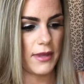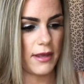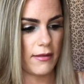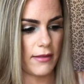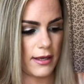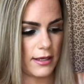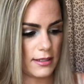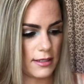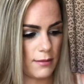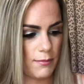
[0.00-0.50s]

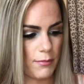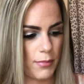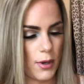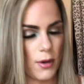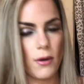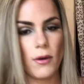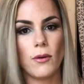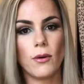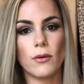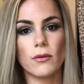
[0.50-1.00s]
like to
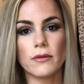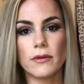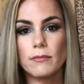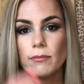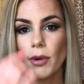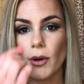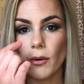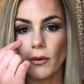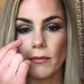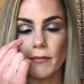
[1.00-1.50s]

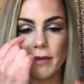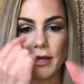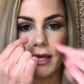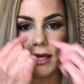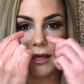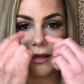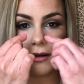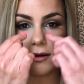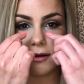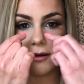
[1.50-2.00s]
poke me
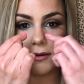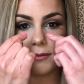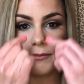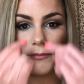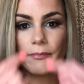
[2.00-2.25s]
here.